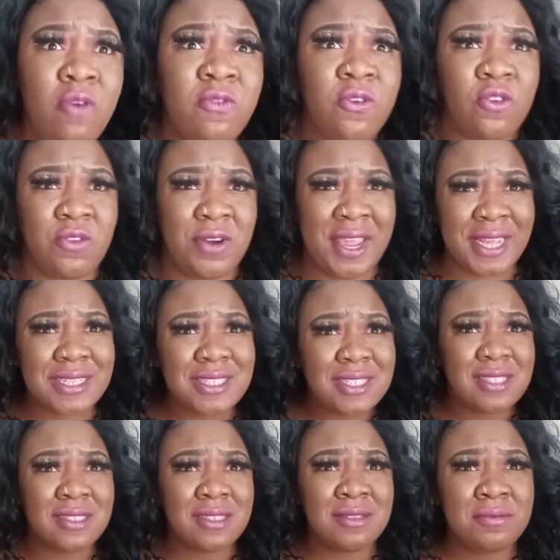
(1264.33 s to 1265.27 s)
over
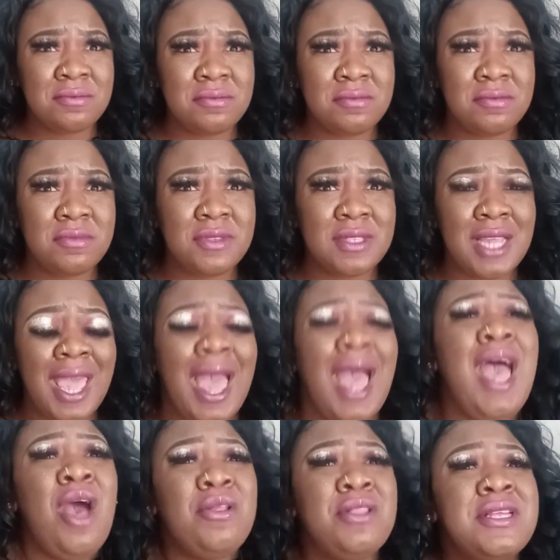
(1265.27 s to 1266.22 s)
it.
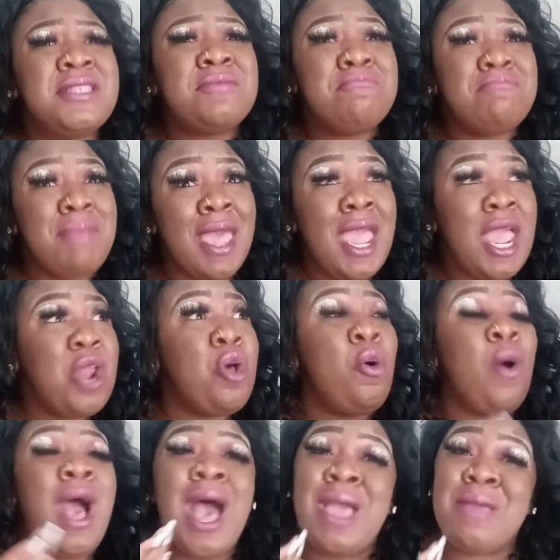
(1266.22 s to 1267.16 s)
How this man
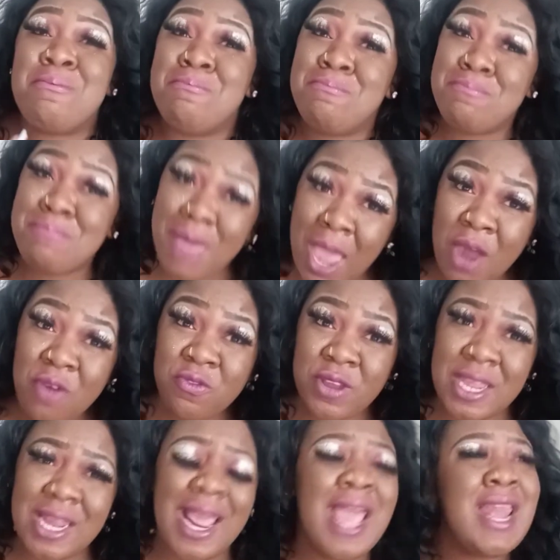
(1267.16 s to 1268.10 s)
who I
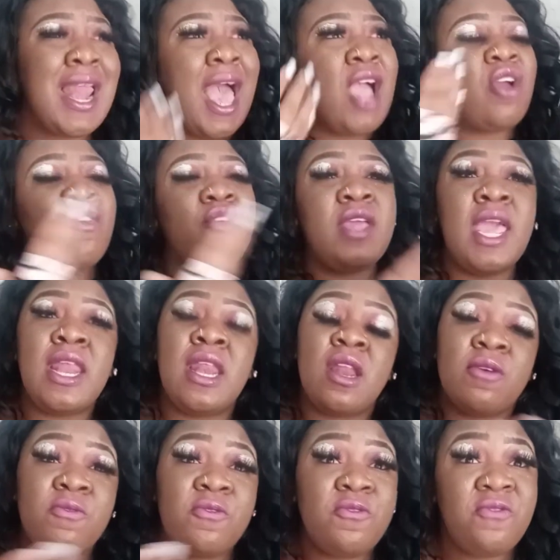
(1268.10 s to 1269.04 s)
married and I
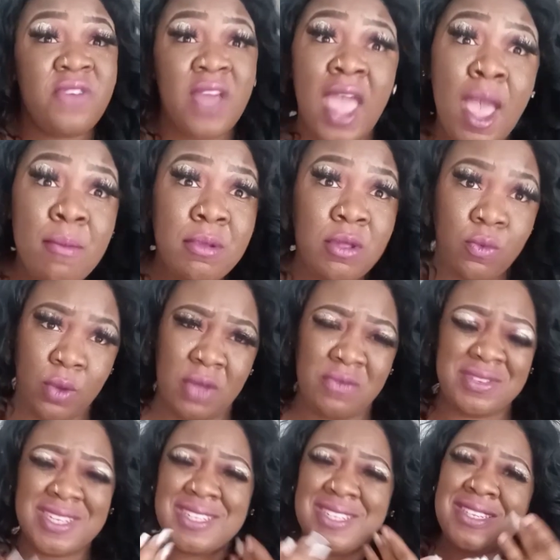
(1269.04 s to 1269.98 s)
created a family
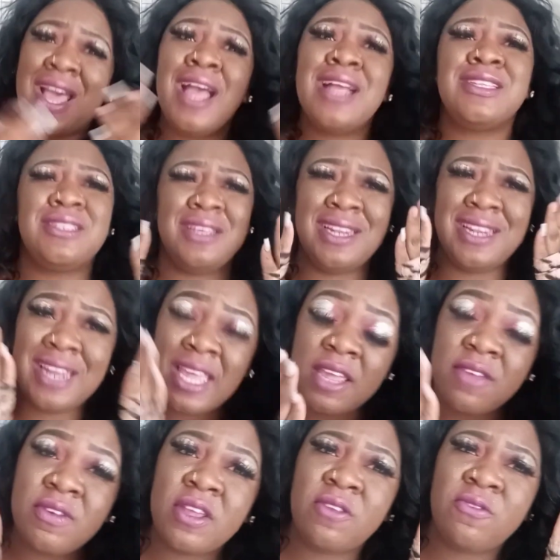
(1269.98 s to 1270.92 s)
with decided to
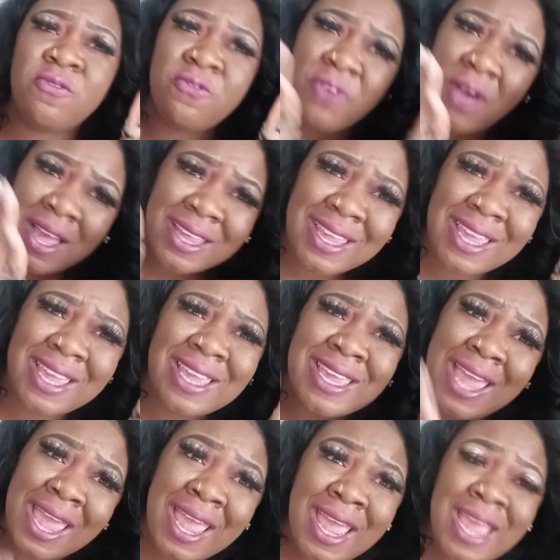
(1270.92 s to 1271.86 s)
leave his
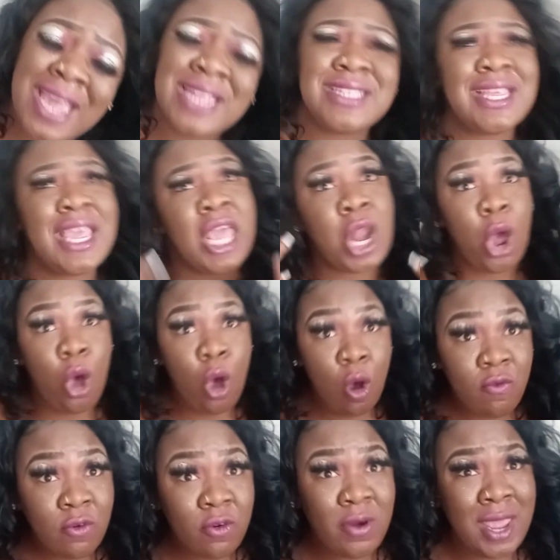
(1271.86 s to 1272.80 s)
fucking kids. Get
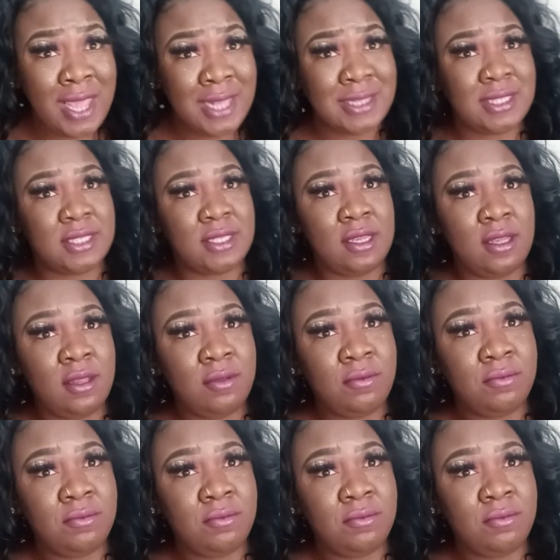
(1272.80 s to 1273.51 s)
over it?